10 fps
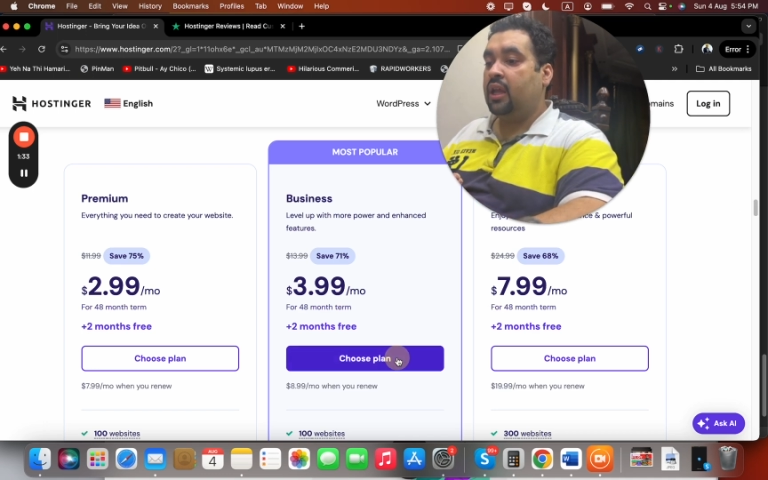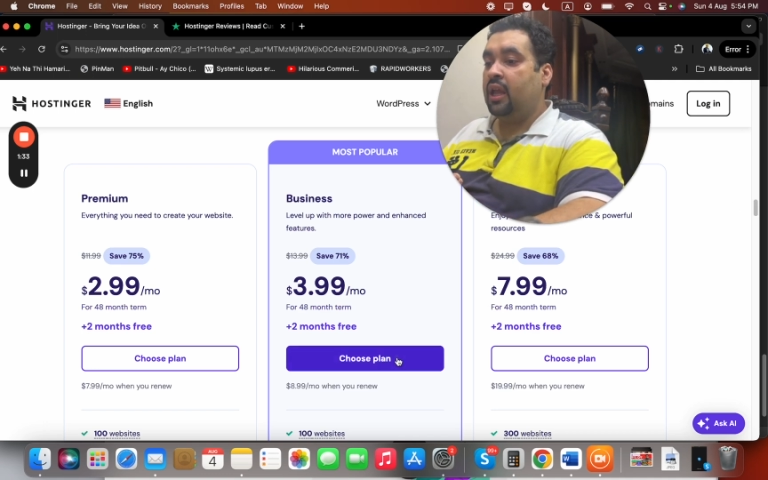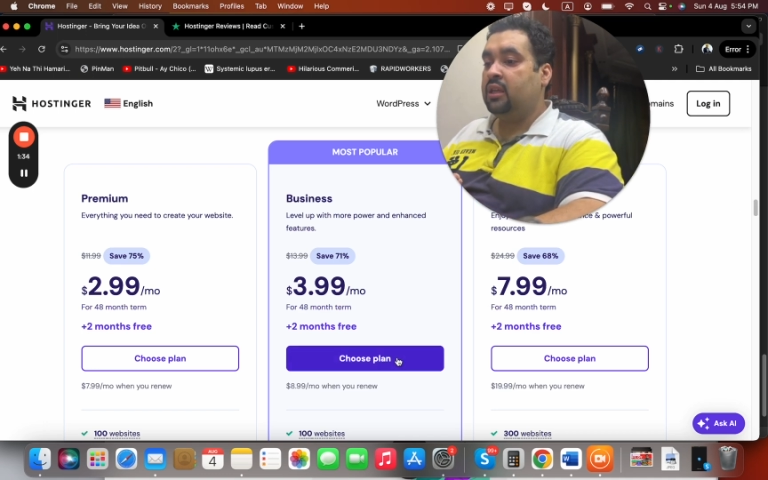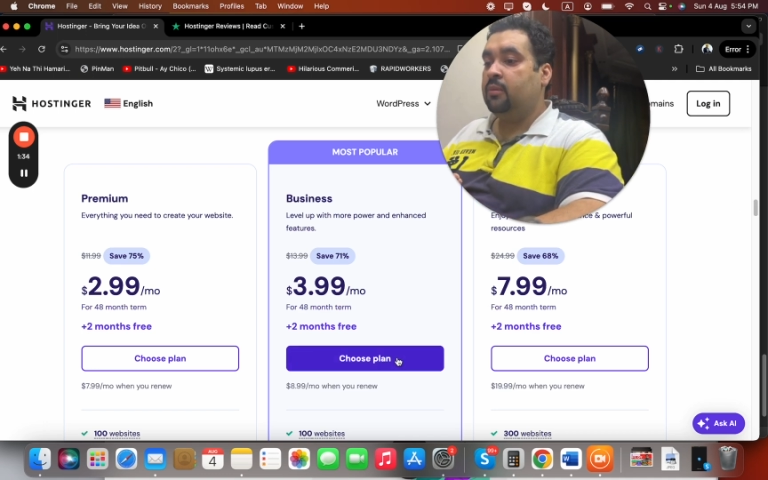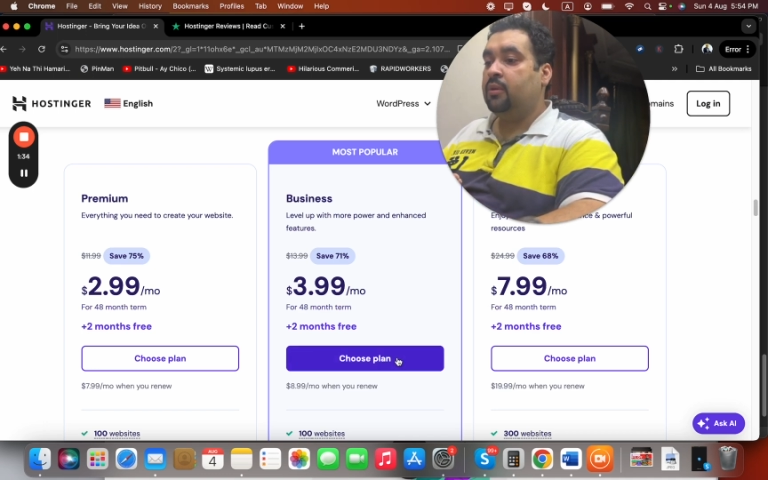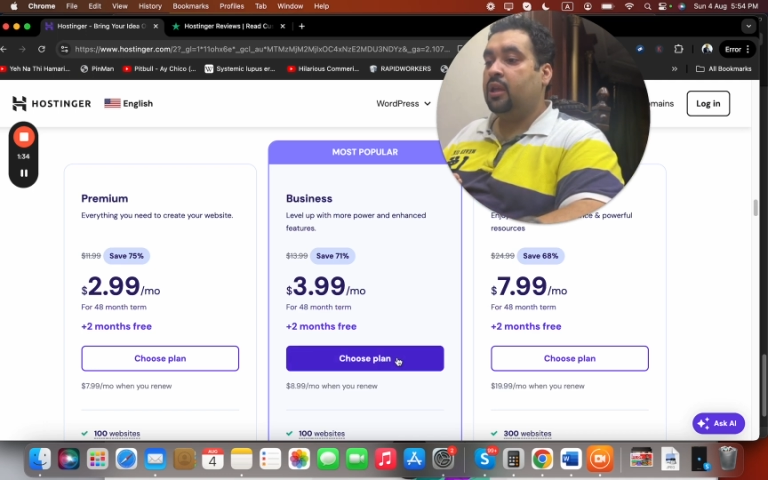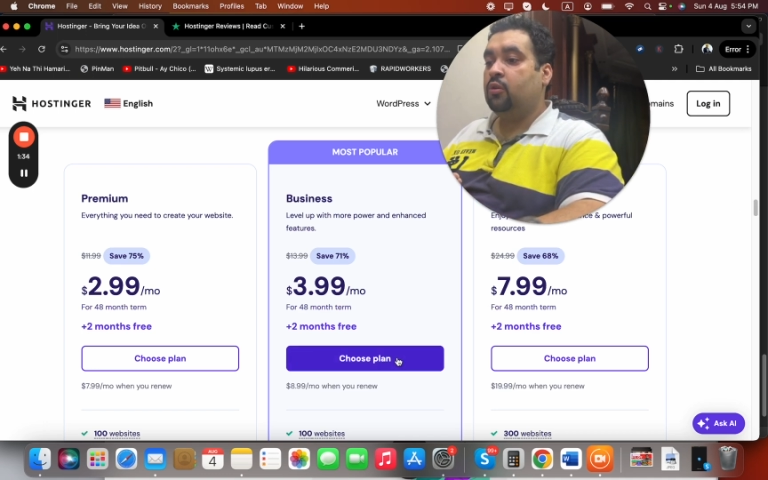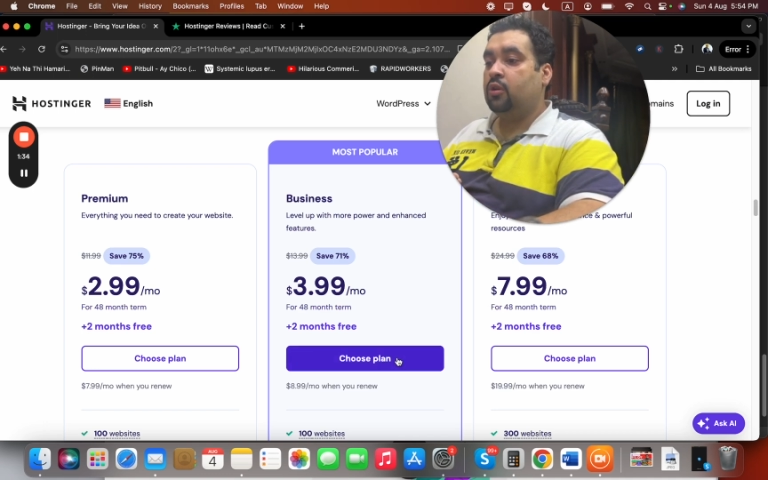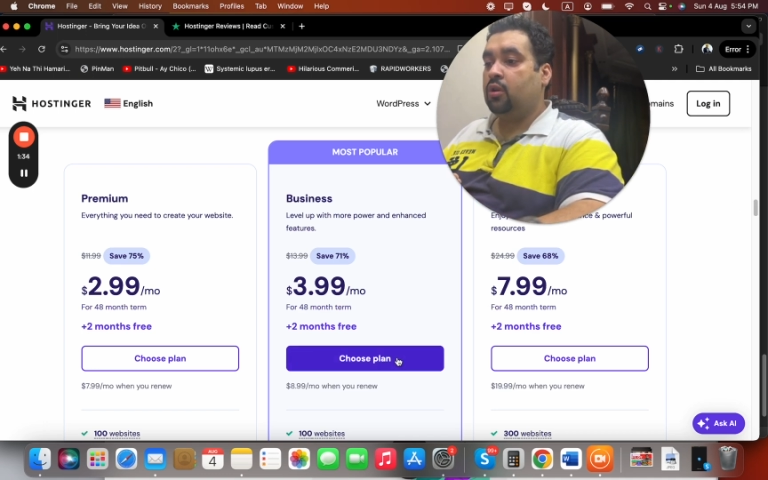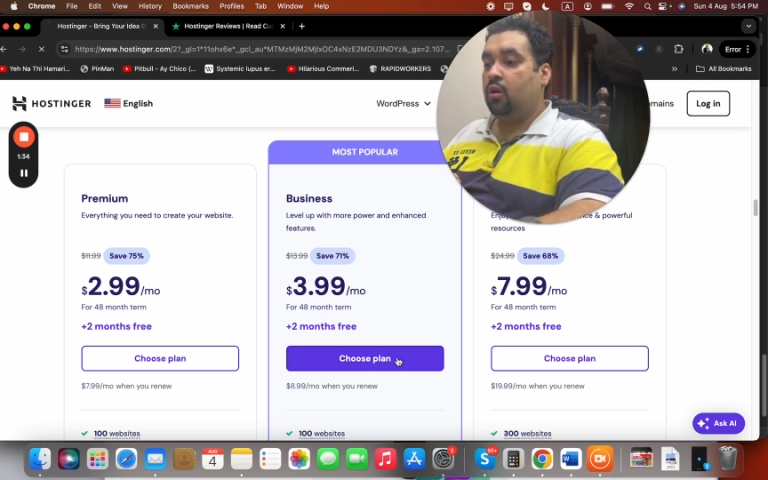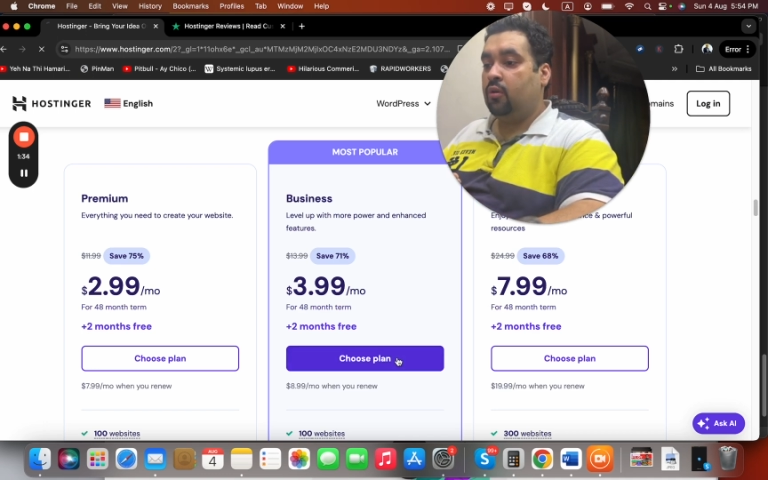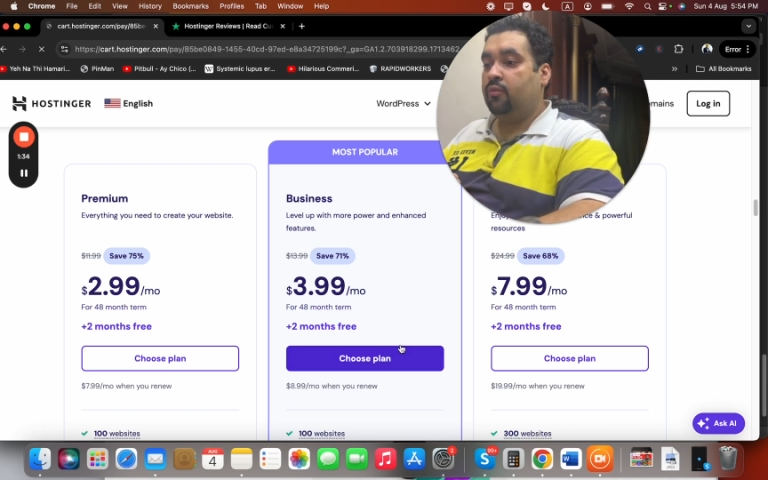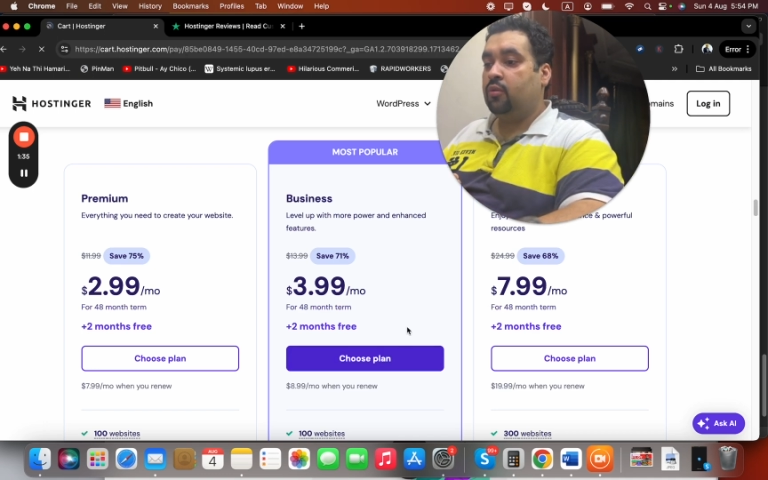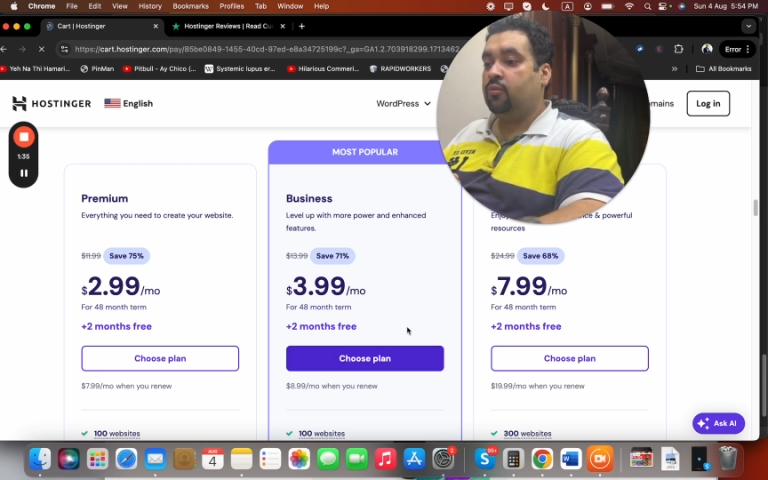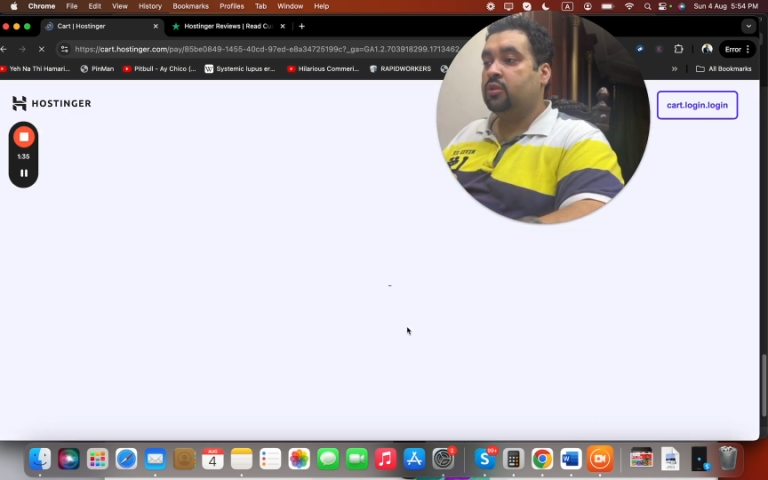any plan you're going to
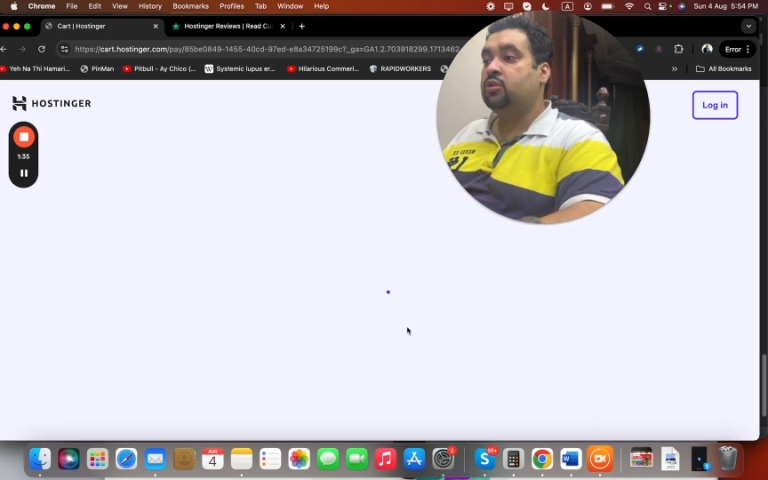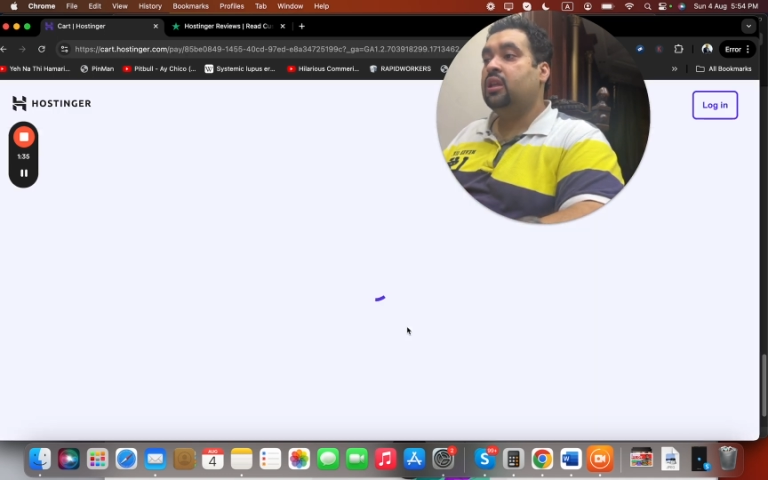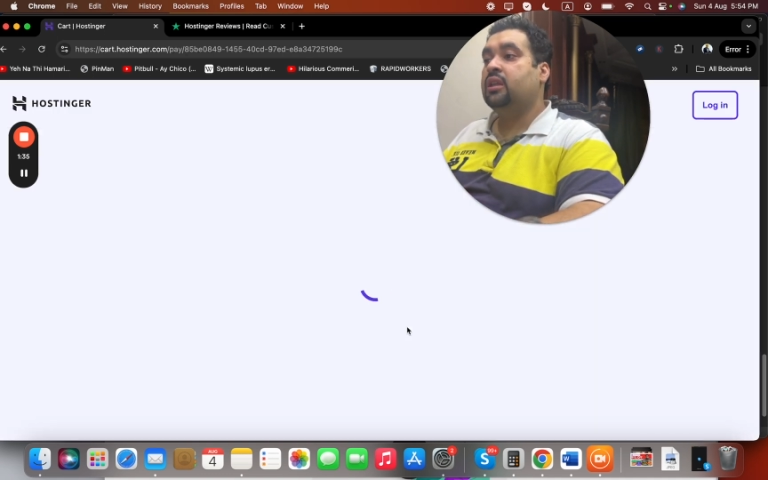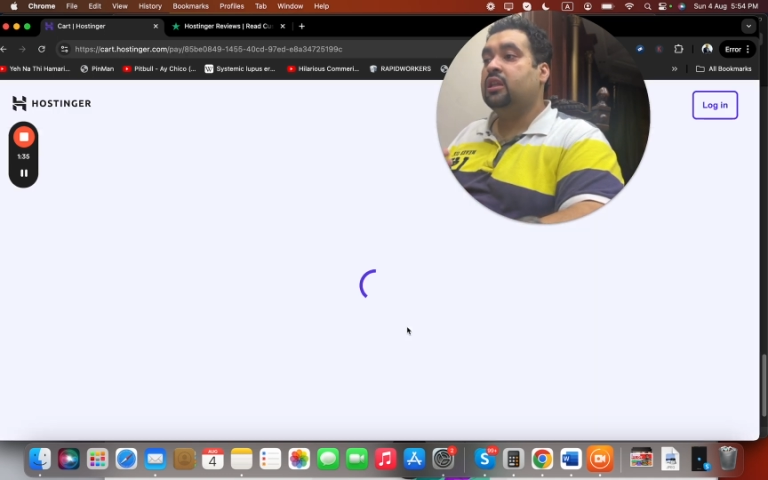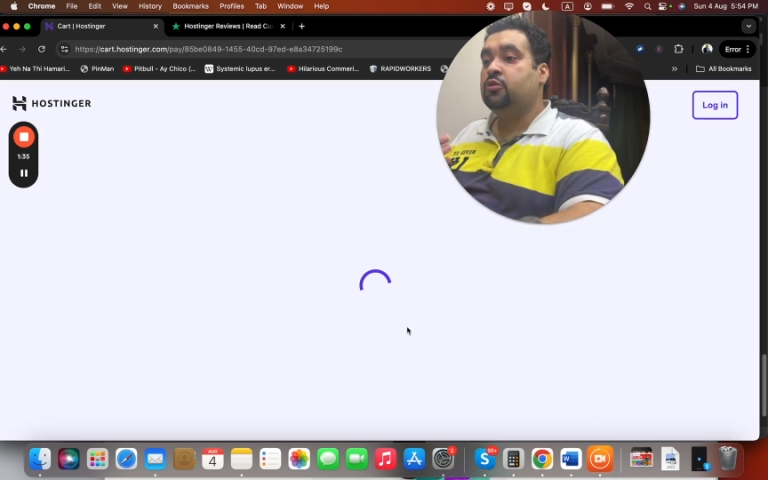offer. Once you select the